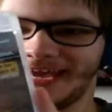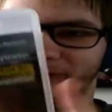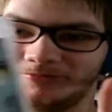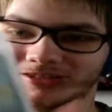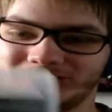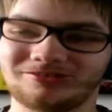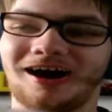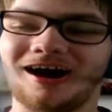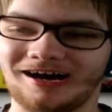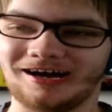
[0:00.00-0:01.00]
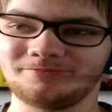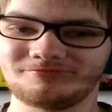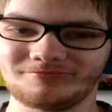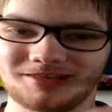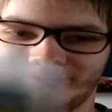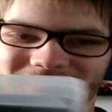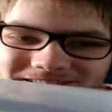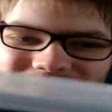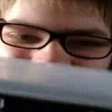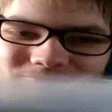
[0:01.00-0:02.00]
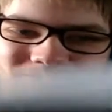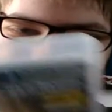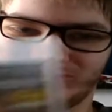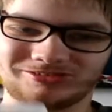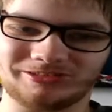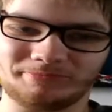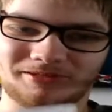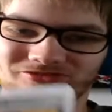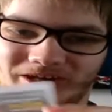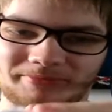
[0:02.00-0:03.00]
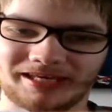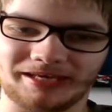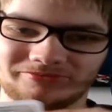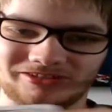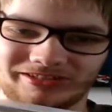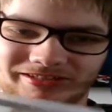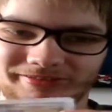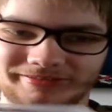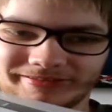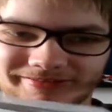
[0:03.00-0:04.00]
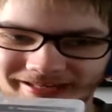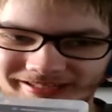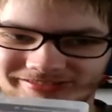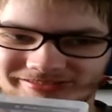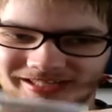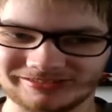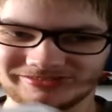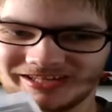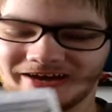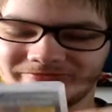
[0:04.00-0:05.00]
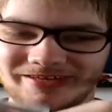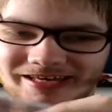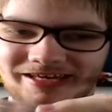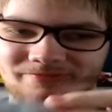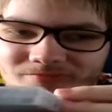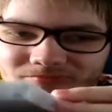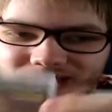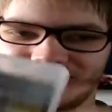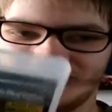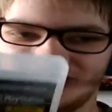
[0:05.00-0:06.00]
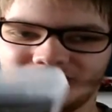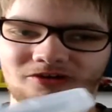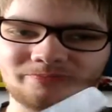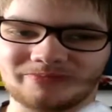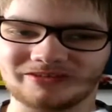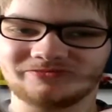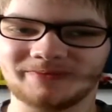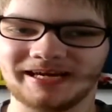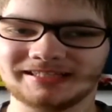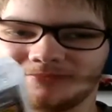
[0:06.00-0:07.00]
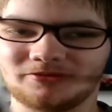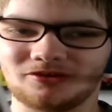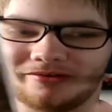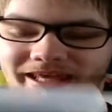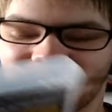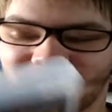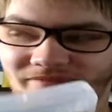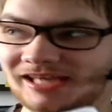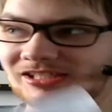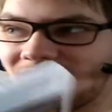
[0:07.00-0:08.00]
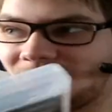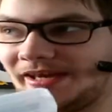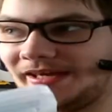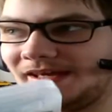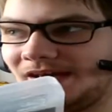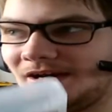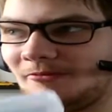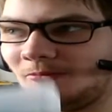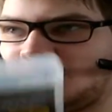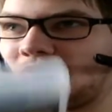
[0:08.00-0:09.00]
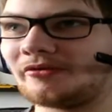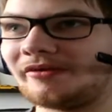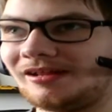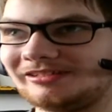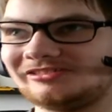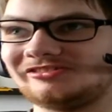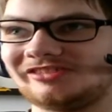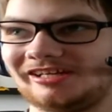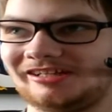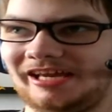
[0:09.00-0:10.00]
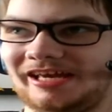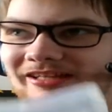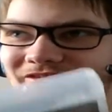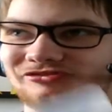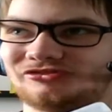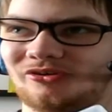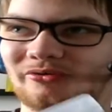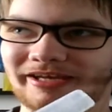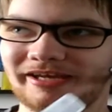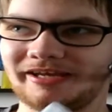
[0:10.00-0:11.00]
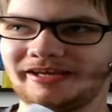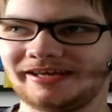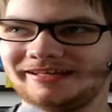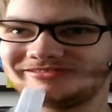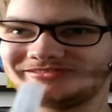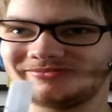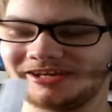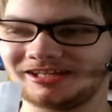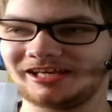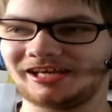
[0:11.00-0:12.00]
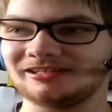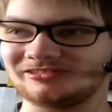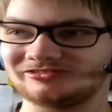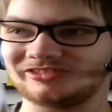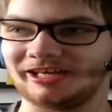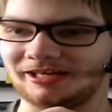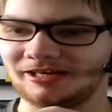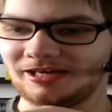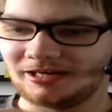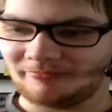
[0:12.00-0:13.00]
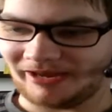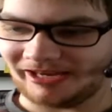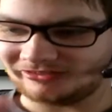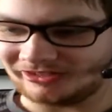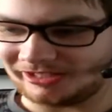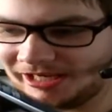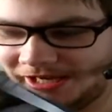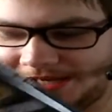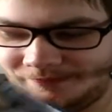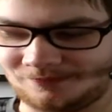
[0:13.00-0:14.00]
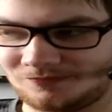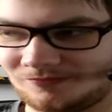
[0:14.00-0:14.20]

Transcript: game, duh. But it's not one of those typical zombie games. It, it takes a zombie, you know, perspective, you know, the infection thing more realistically, and the story is really interesting. Basically,